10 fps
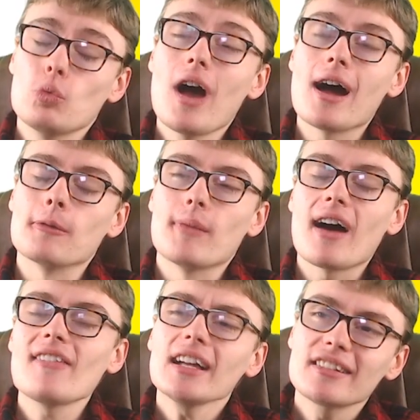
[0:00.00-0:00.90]
well,
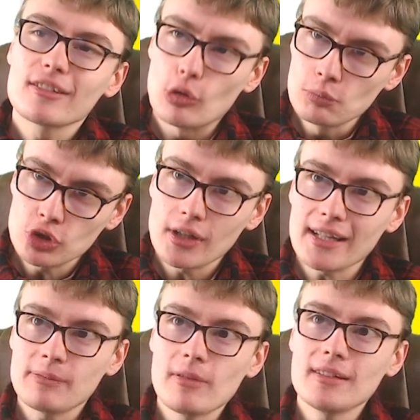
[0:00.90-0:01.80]
I've had some good
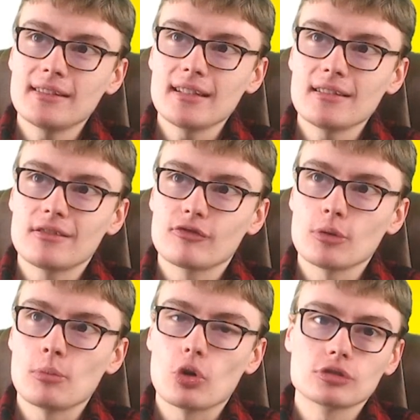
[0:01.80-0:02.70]
experiences
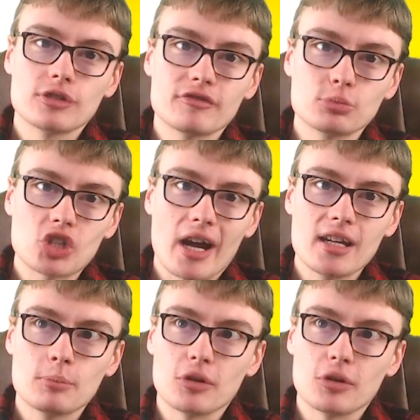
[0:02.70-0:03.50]
from ordering from China,